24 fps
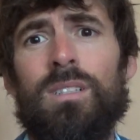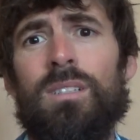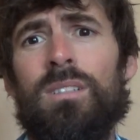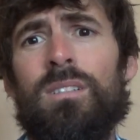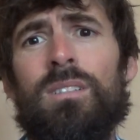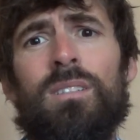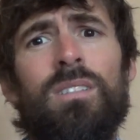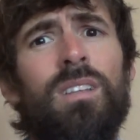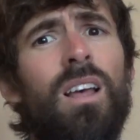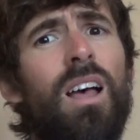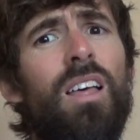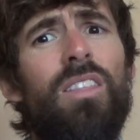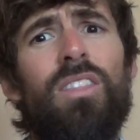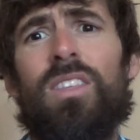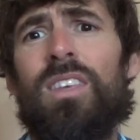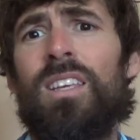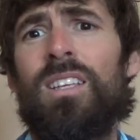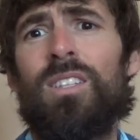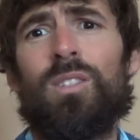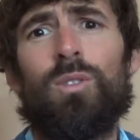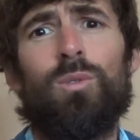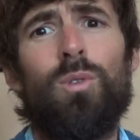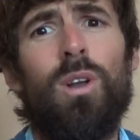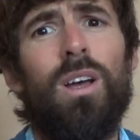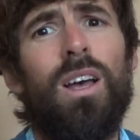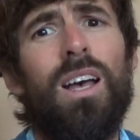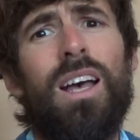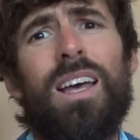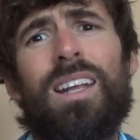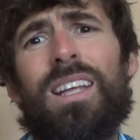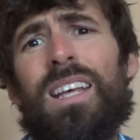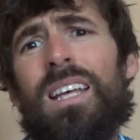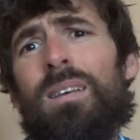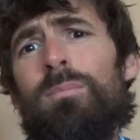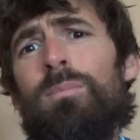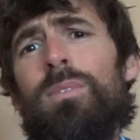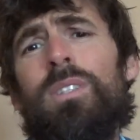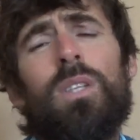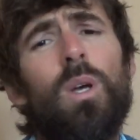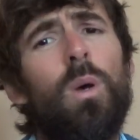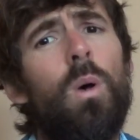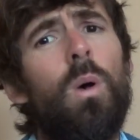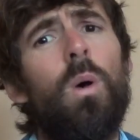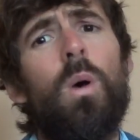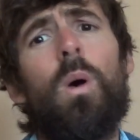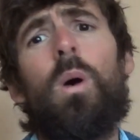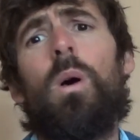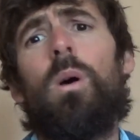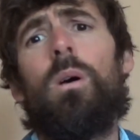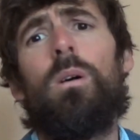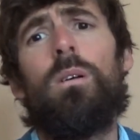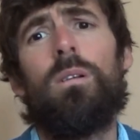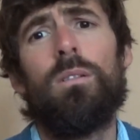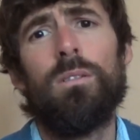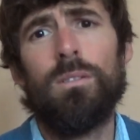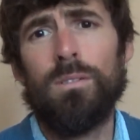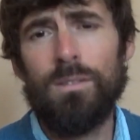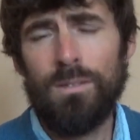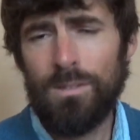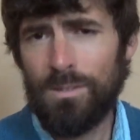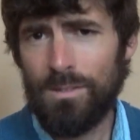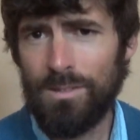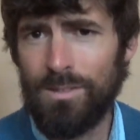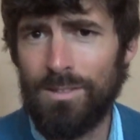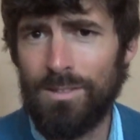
Nothing's right, I'm torn.